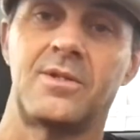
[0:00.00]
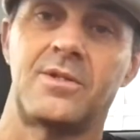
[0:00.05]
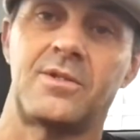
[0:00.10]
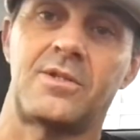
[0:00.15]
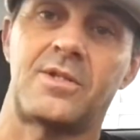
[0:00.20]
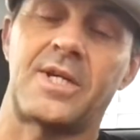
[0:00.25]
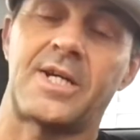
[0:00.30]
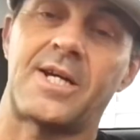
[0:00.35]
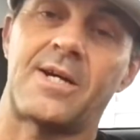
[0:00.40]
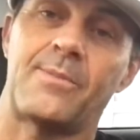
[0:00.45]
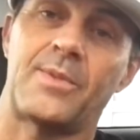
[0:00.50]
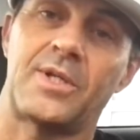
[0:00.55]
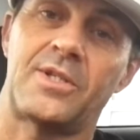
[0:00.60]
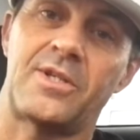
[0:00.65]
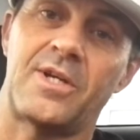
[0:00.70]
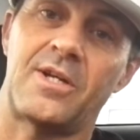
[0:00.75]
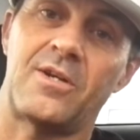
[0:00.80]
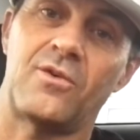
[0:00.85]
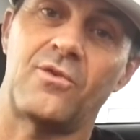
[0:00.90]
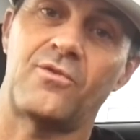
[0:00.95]
check out my
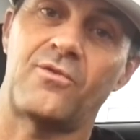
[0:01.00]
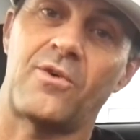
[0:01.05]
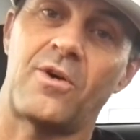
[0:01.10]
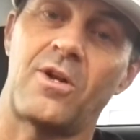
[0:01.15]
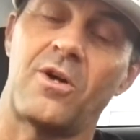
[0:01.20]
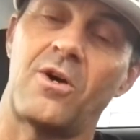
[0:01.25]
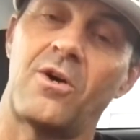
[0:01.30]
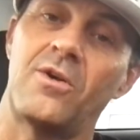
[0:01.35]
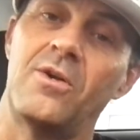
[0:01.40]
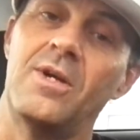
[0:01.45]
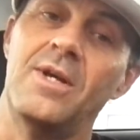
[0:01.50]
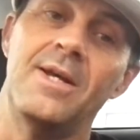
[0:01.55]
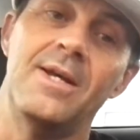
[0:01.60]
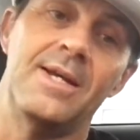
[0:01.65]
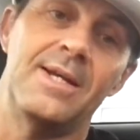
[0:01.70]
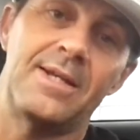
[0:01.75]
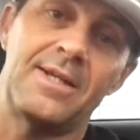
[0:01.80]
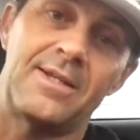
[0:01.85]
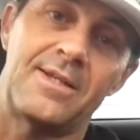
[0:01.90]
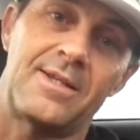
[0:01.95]
channel, follow.
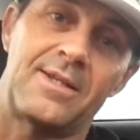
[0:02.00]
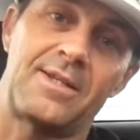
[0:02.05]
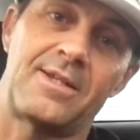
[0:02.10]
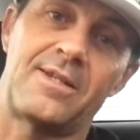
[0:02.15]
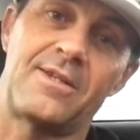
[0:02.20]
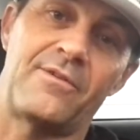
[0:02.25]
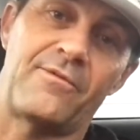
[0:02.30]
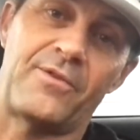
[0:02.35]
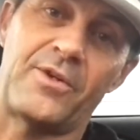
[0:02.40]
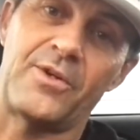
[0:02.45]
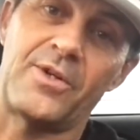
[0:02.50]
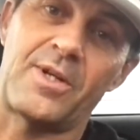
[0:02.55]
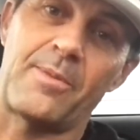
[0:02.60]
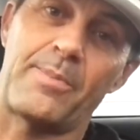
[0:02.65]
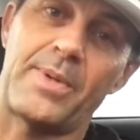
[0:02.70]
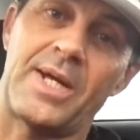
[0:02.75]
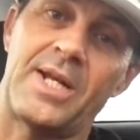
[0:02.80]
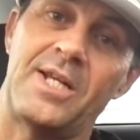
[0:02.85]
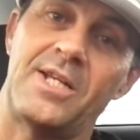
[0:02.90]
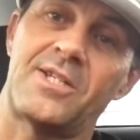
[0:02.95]
If you're into
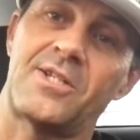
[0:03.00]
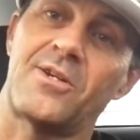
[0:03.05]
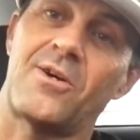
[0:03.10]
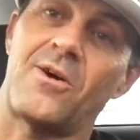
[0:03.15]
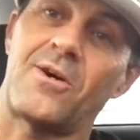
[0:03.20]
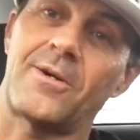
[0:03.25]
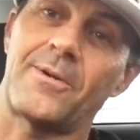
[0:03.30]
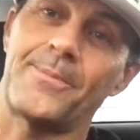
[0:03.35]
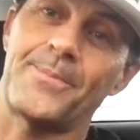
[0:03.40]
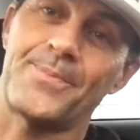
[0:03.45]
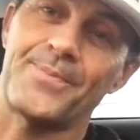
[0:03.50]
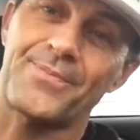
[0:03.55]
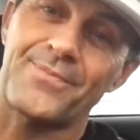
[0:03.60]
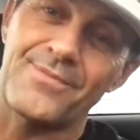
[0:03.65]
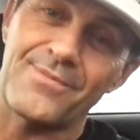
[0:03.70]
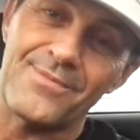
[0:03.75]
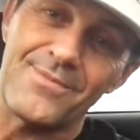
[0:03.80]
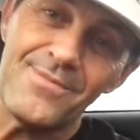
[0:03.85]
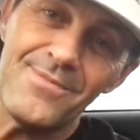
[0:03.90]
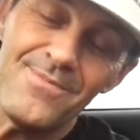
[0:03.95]
penny stock,
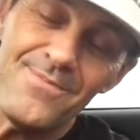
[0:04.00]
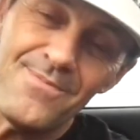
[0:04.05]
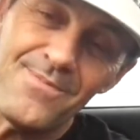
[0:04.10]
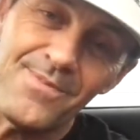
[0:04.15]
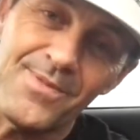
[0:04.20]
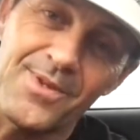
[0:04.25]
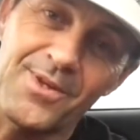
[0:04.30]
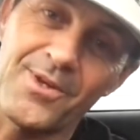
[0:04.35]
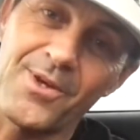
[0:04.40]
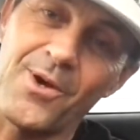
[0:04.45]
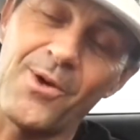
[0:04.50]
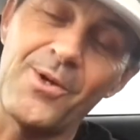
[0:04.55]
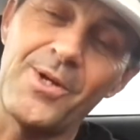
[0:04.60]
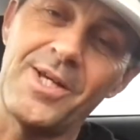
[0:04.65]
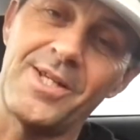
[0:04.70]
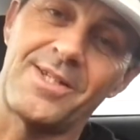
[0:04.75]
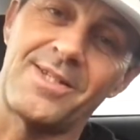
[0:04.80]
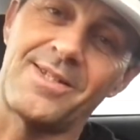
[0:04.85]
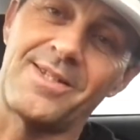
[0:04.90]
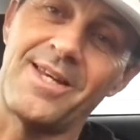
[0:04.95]
go
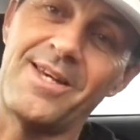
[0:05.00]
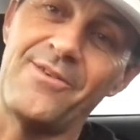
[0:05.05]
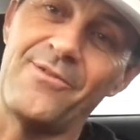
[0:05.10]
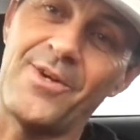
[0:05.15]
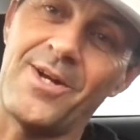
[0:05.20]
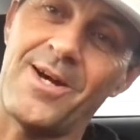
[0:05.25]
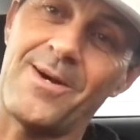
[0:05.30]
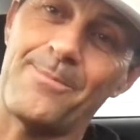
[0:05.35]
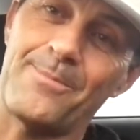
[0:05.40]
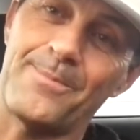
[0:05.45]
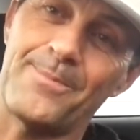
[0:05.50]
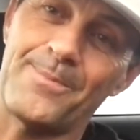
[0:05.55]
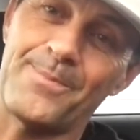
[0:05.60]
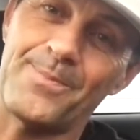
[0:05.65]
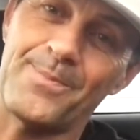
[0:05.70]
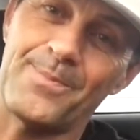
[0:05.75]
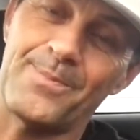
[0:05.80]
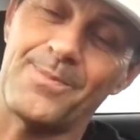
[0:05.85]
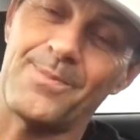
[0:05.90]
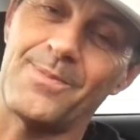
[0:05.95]
hit Steven up,
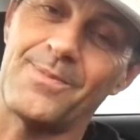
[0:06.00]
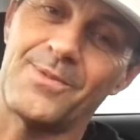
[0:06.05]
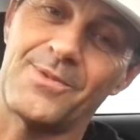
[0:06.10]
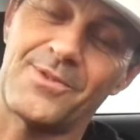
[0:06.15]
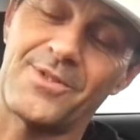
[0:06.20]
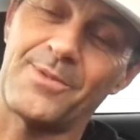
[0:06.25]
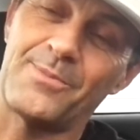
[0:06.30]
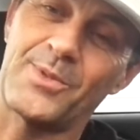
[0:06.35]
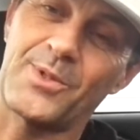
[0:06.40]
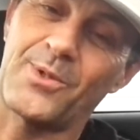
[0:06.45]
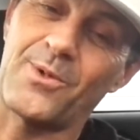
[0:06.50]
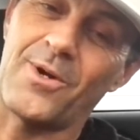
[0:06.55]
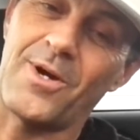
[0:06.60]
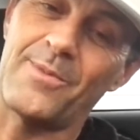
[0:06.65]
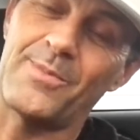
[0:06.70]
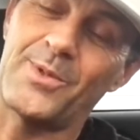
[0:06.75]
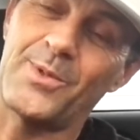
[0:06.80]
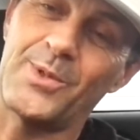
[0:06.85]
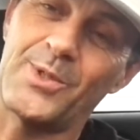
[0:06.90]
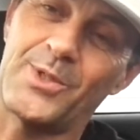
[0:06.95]

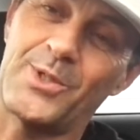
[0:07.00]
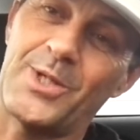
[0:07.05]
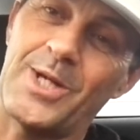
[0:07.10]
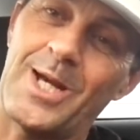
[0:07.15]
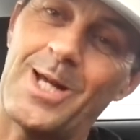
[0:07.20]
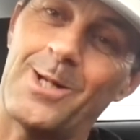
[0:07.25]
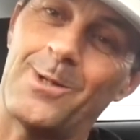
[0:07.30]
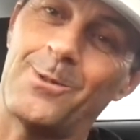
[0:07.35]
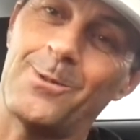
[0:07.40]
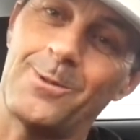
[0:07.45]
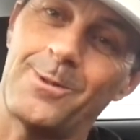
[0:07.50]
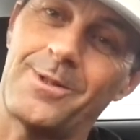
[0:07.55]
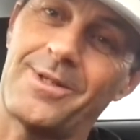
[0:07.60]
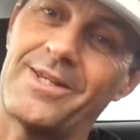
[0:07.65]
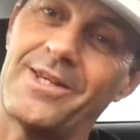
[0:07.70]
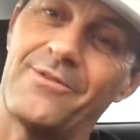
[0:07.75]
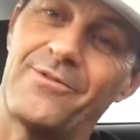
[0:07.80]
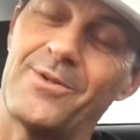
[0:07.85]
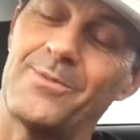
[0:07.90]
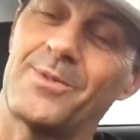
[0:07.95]
subscribe to his channel,
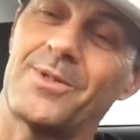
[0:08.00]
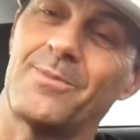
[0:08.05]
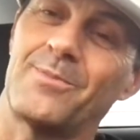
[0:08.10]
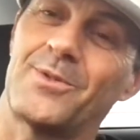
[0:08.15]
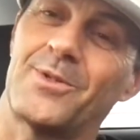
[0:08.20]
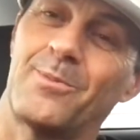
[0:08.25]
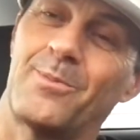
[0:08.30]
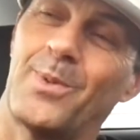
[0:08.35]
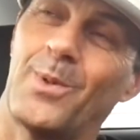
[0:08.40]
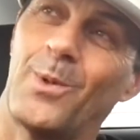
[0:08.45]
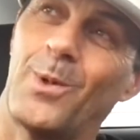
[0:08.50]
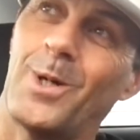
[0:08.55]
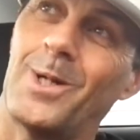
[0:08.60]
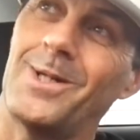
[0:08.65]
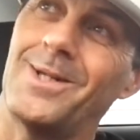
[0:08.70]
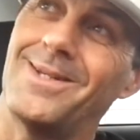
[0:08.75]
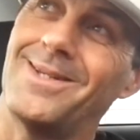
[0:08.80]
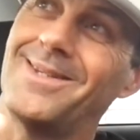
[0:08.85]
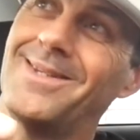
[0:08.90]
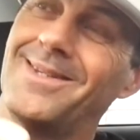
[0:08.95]
give him some support,
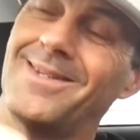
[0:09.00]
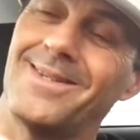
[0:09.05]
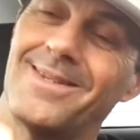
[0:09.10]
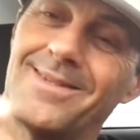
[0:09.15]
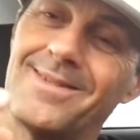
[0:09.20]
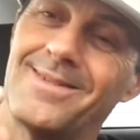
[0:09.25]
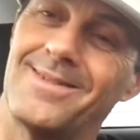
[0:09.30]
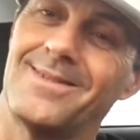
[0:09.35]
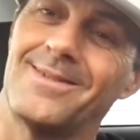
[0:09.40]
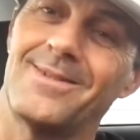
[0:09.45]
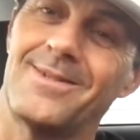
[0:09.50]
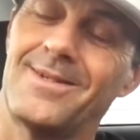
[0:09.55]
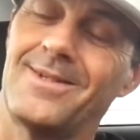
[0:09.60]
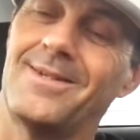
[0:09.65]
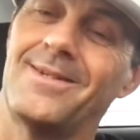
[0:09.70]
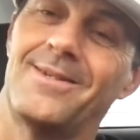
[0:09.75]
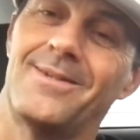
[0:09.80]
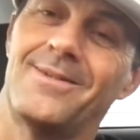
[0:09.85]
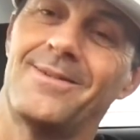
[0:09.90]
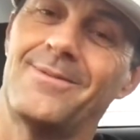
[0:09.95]

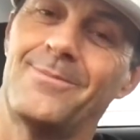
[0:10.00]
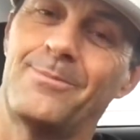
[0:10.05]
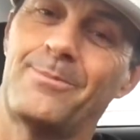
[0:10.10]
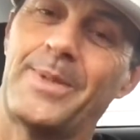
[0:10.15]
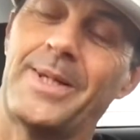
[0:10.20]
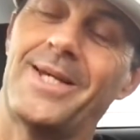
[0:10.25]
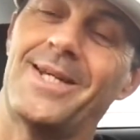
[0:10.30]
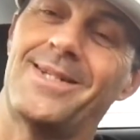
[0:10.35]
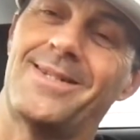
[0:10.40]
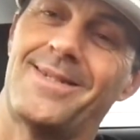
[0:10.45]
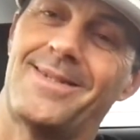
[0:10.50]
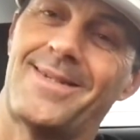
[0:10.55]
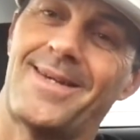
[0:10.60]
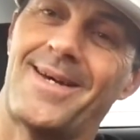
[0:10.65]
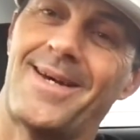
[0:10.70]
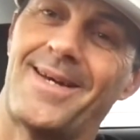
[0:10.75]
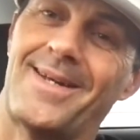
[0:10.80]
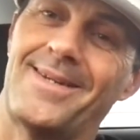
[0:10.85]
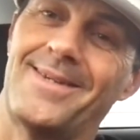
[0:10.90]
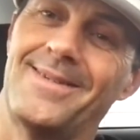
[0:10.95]
be
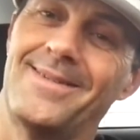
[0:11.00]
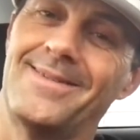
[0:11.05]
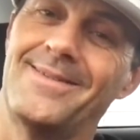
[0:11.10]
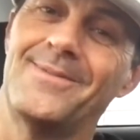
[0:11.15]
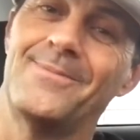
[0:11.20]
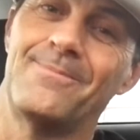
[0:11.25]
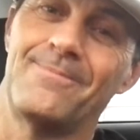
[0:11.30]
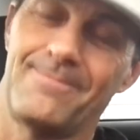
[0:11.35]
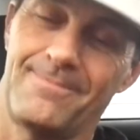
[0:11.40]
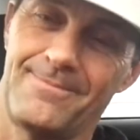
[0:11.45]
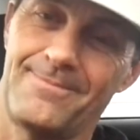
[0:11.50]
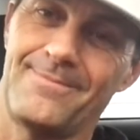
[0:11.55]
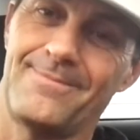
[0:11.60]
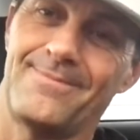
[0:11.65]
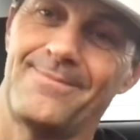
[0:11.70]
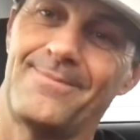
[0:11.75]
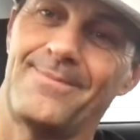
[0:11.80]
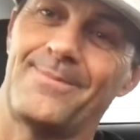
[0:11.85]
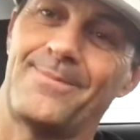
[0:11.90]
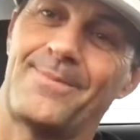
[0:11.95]
entertained.
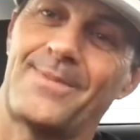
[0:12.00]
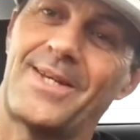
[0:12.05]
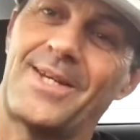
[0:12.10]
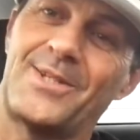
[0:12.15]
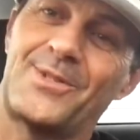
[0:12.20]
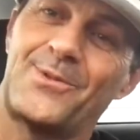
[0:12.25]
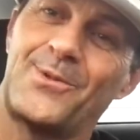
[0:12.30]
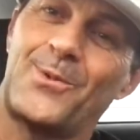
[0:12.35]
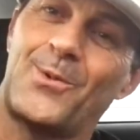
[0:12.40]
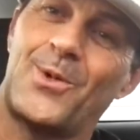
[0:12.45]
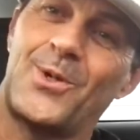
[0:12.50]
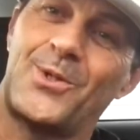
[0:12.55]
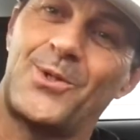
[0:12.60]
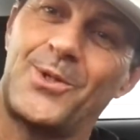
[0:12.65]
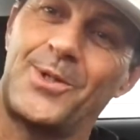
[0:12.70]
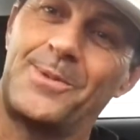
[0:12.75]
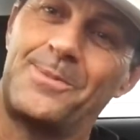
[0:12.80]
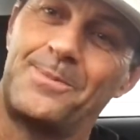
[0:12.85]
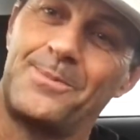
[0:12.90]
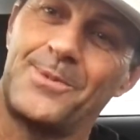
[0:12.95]
Thanks for
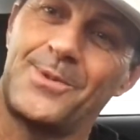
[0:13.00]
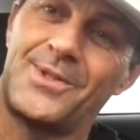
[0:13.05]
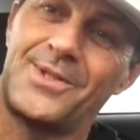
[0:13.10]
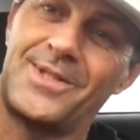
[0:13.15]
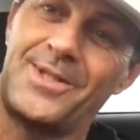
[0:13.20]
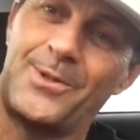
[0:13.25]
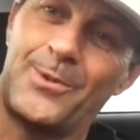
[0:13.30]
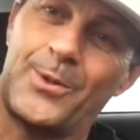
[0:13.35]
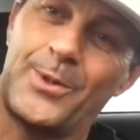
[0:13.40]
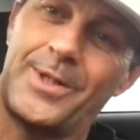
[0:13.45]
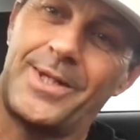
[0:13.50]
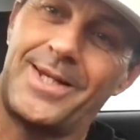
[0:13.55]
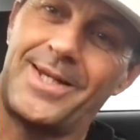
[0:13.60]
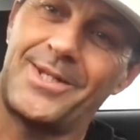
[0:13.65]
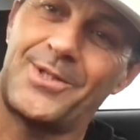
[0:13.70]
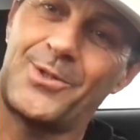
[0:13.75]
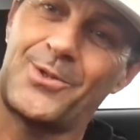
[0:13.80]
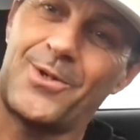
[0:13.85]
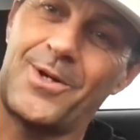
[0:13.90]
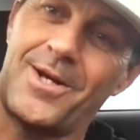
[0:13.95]
watching. See you on the
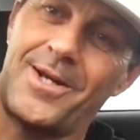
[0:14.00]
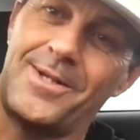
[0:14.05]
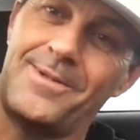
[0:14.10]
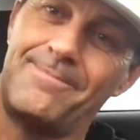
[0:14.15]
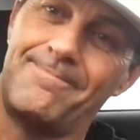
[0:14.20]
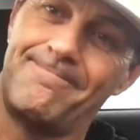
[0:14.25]
next trade.